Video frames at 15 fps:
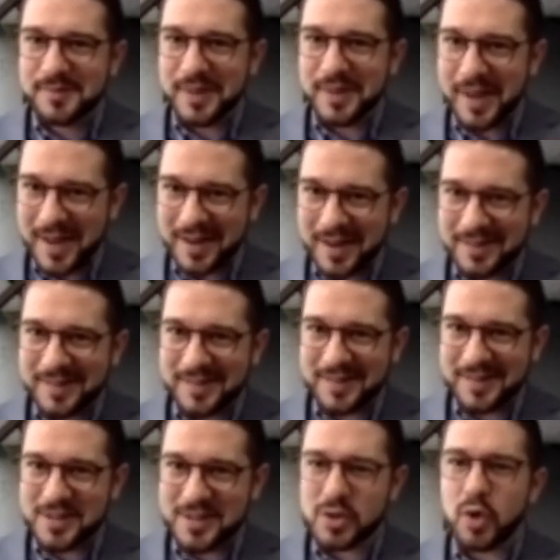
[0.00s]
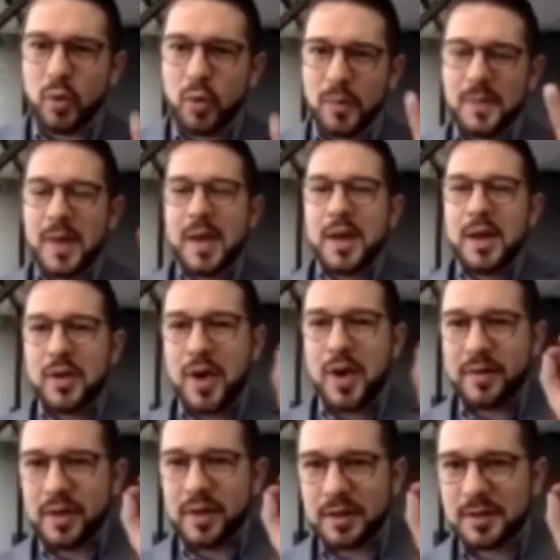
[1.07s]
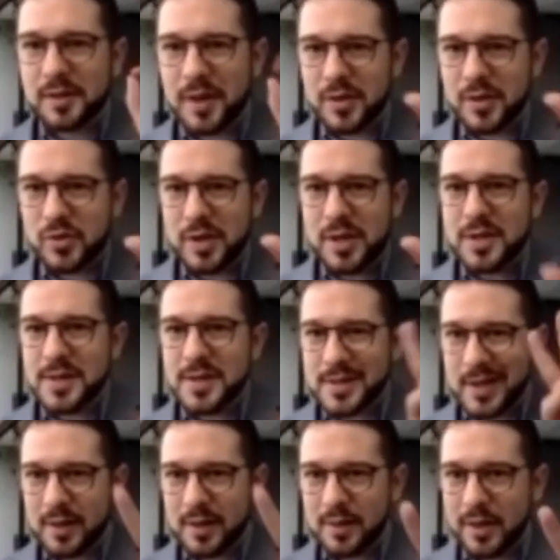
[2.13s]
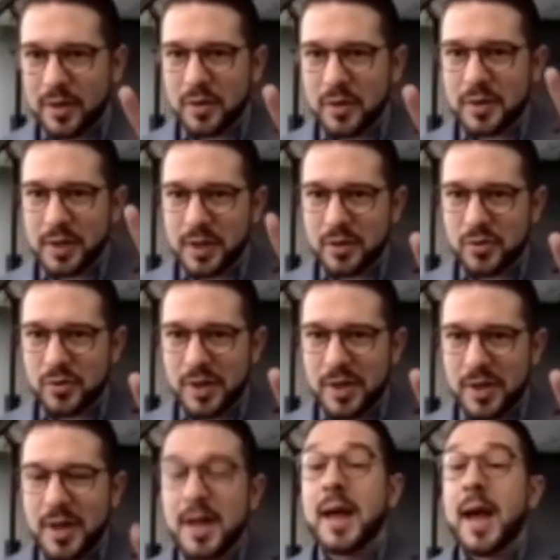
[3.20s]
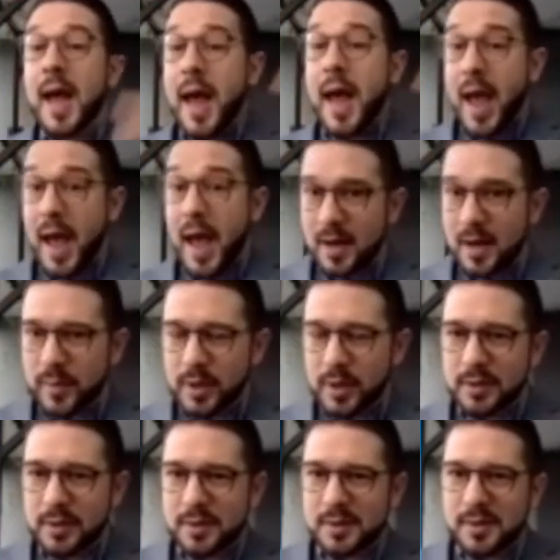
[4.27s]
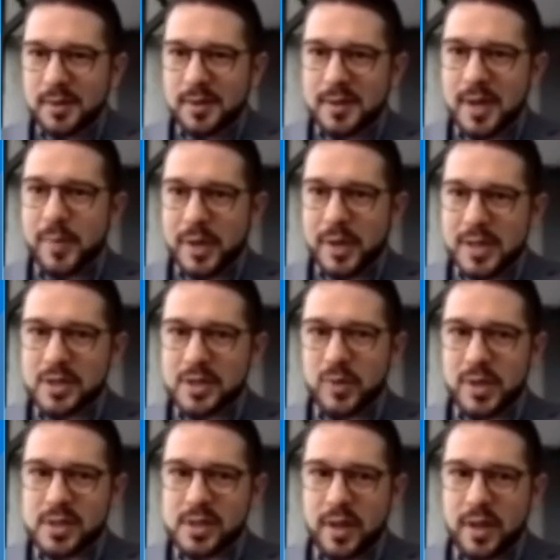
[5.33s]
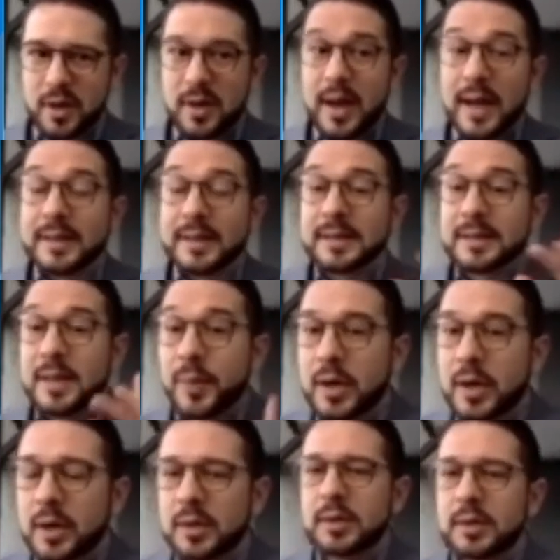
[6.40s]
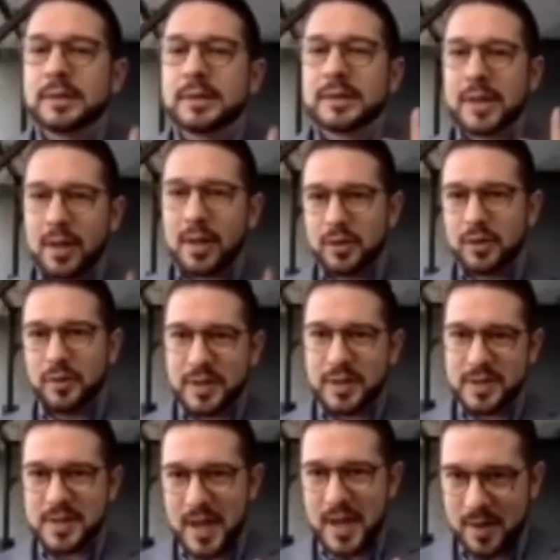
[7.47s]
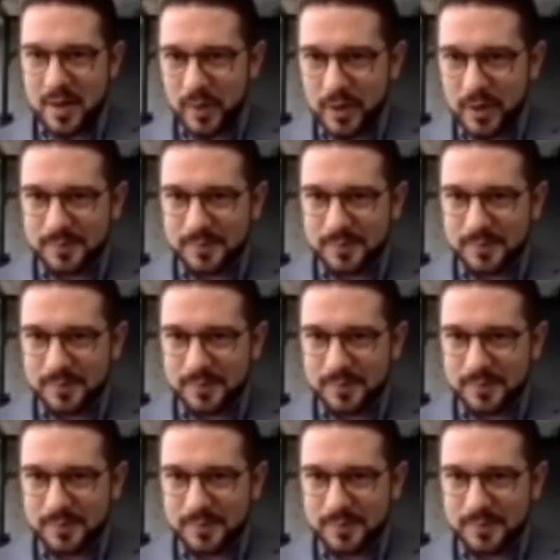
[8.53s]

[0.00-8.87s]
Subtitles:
Got it? So you have a country, second letter of the country, animal that begins with this letter, and the typical color of this animal.